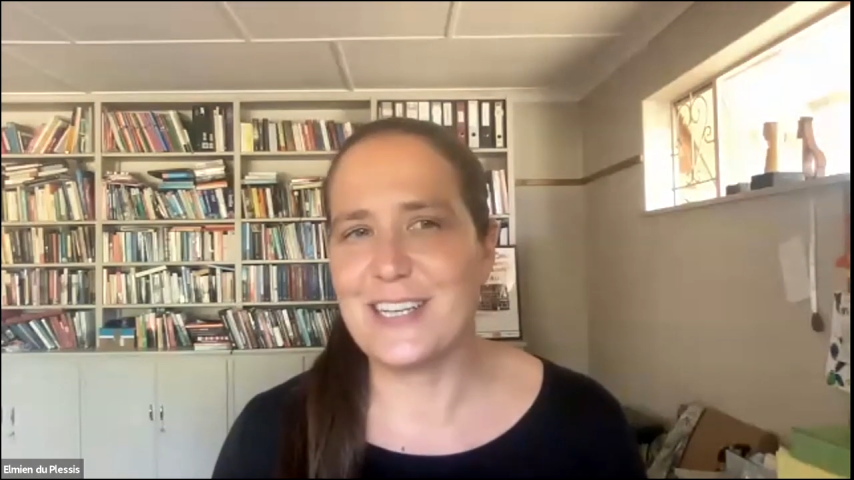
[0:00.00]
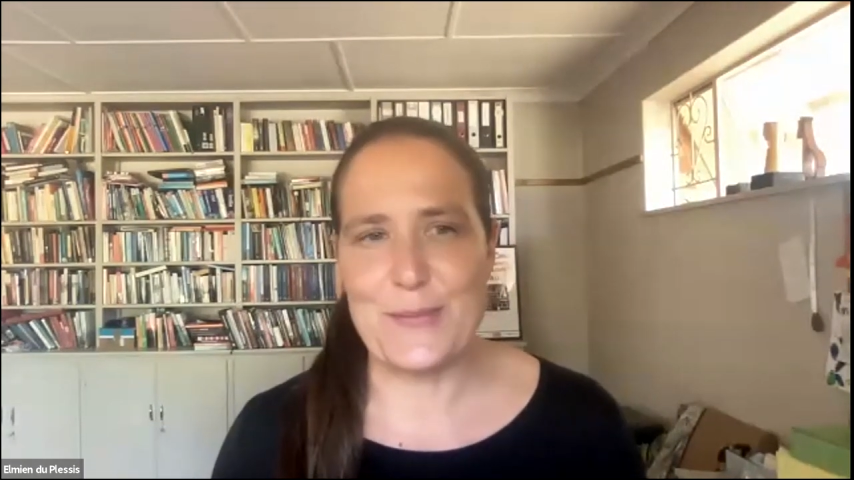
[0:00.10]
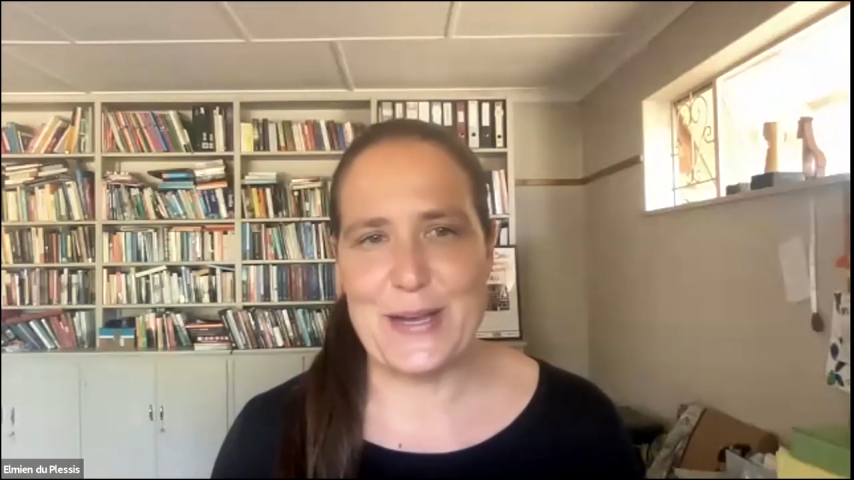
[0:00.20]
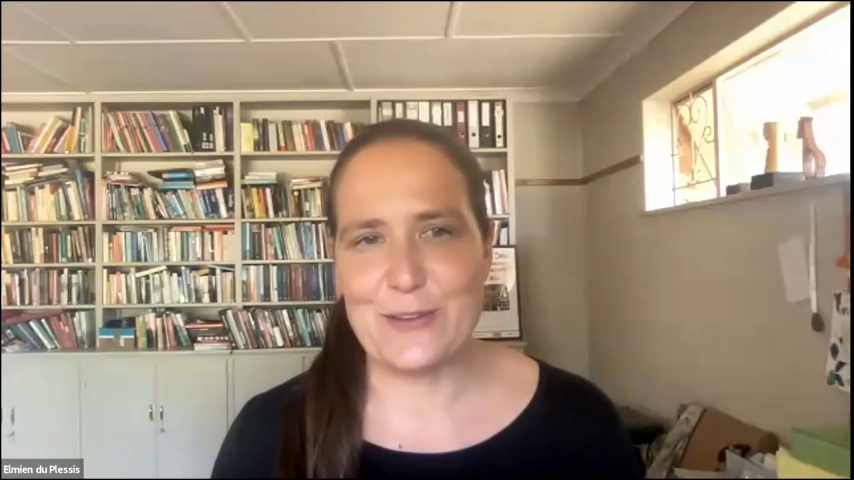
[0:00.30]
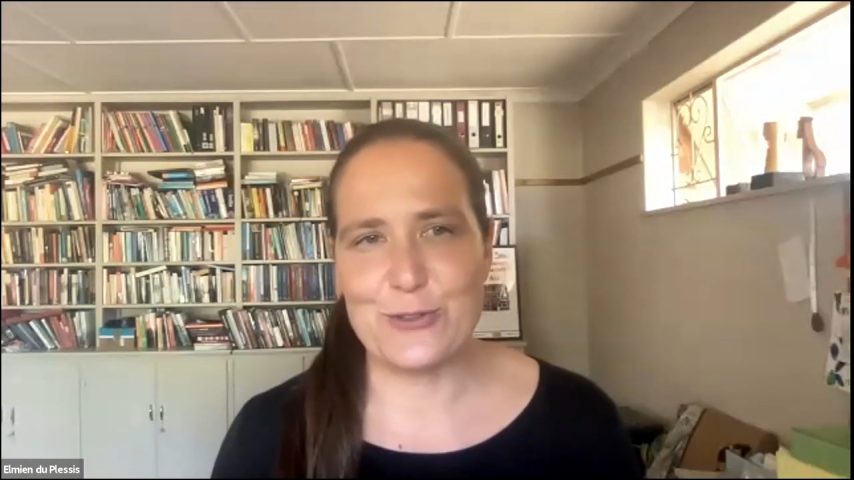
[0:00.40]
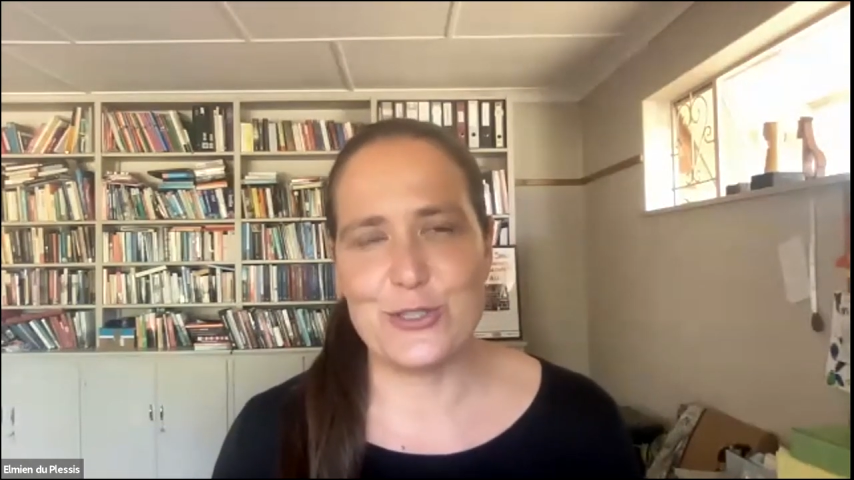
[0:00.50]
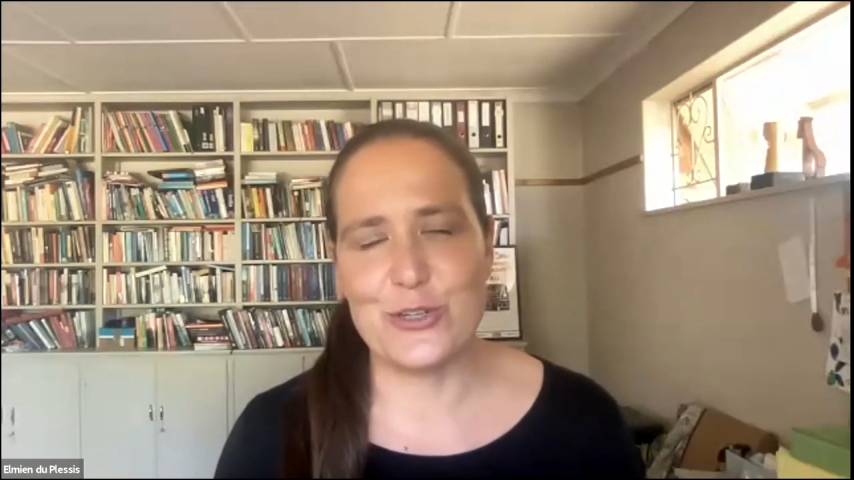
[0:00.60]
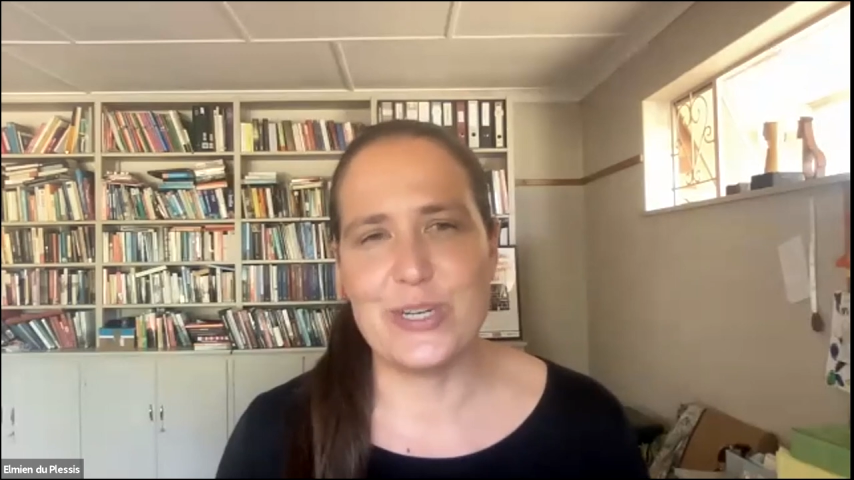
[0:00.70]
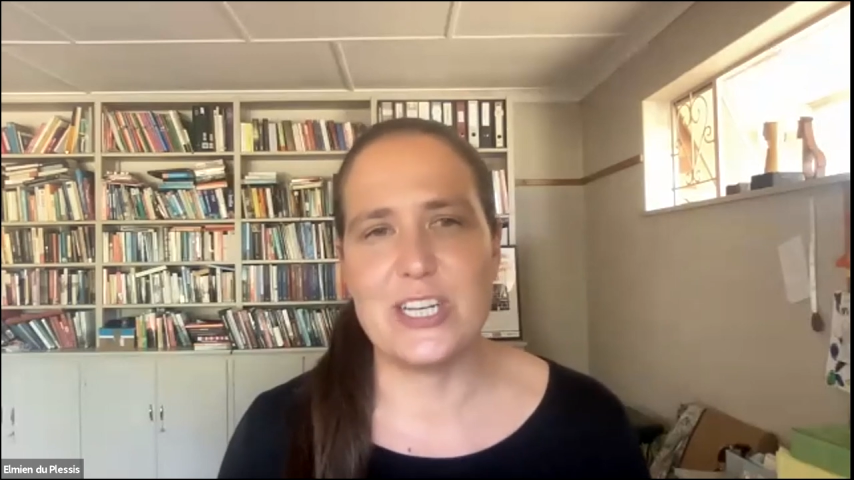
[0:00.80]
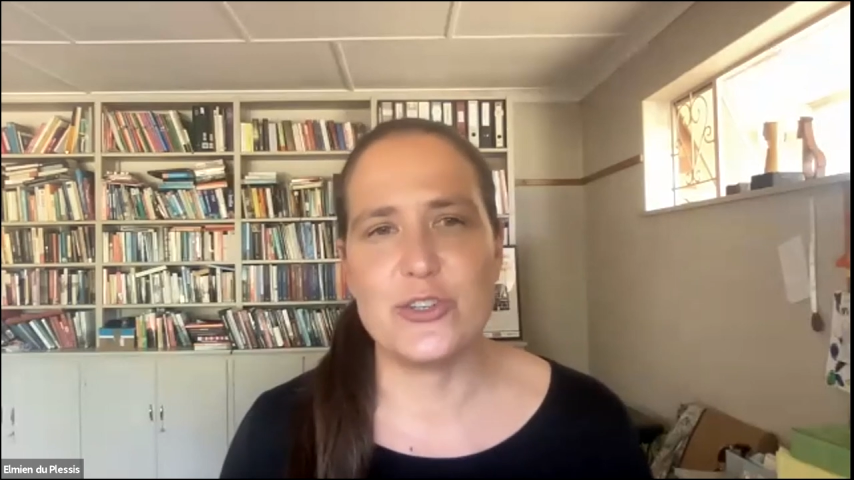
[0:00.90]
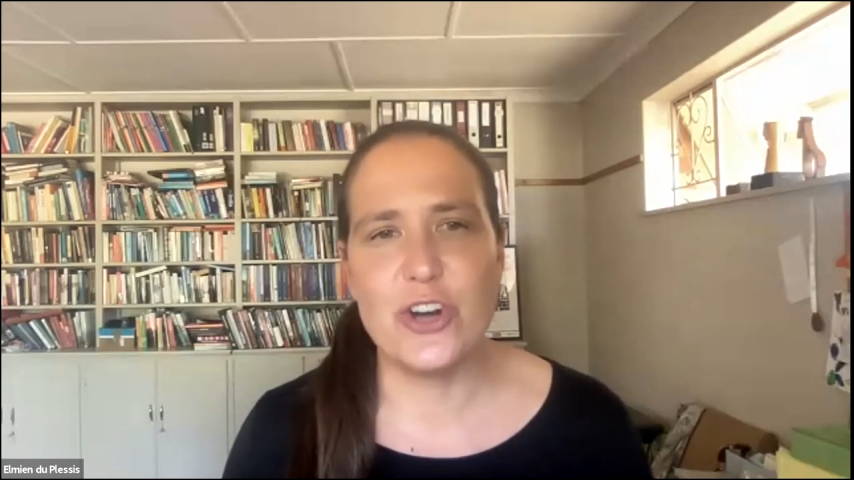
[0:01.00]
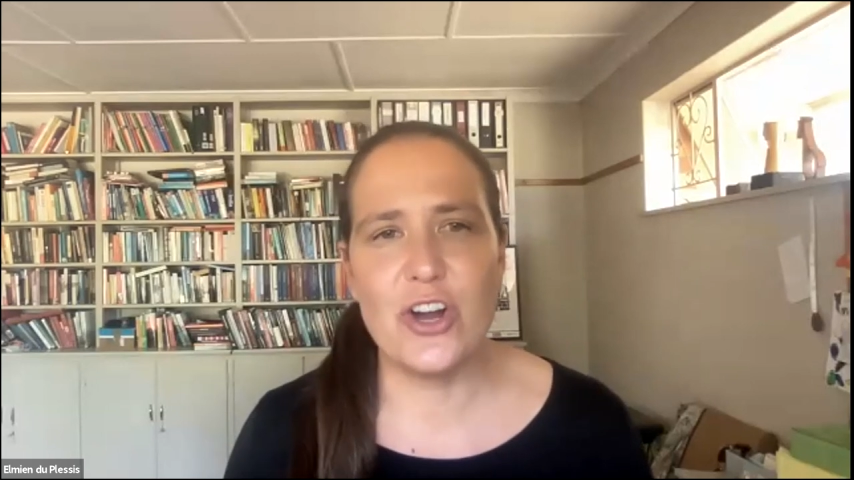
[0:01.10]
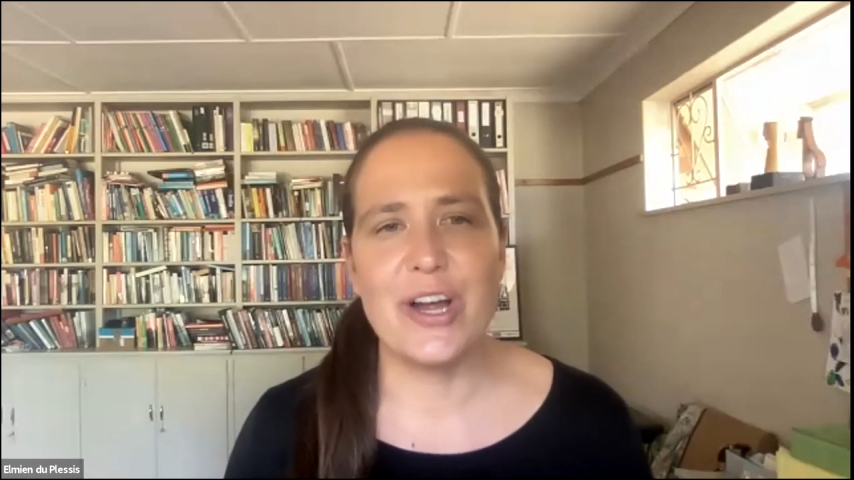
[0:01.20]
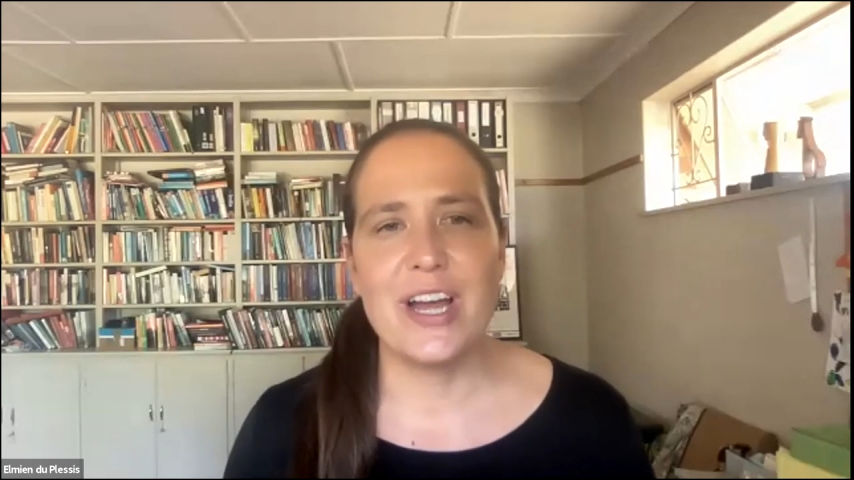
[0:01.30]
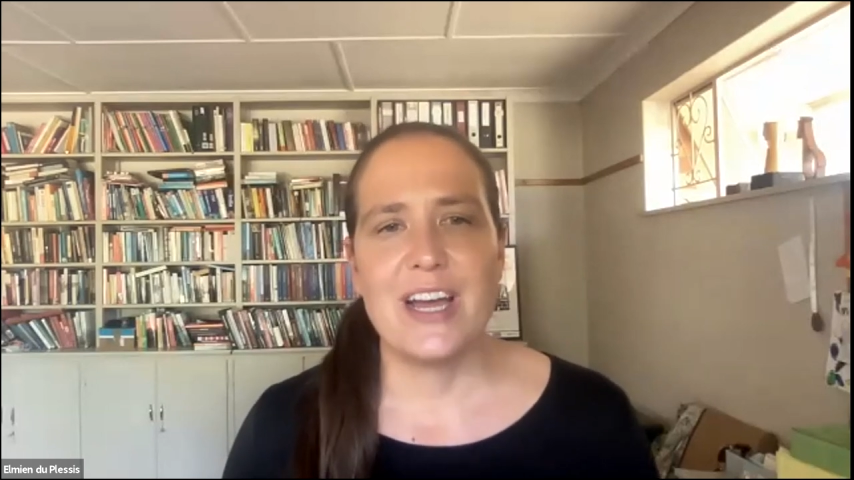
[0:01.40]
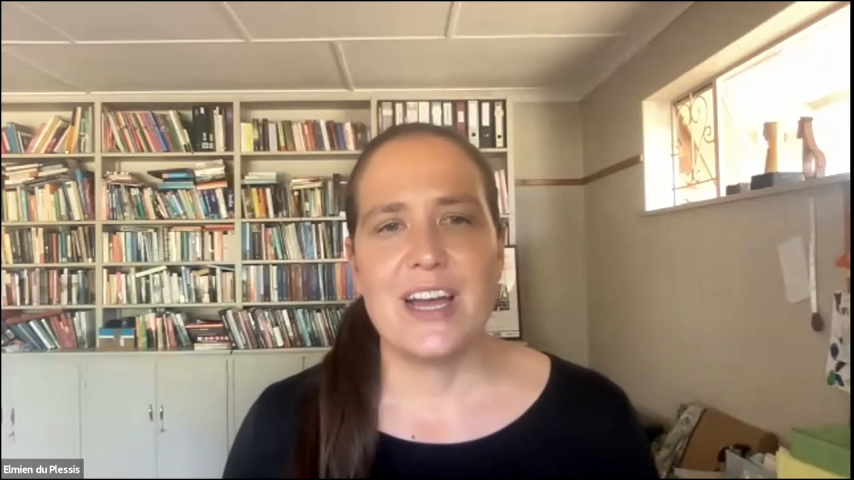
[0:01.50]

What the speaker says: I might also read it wrong,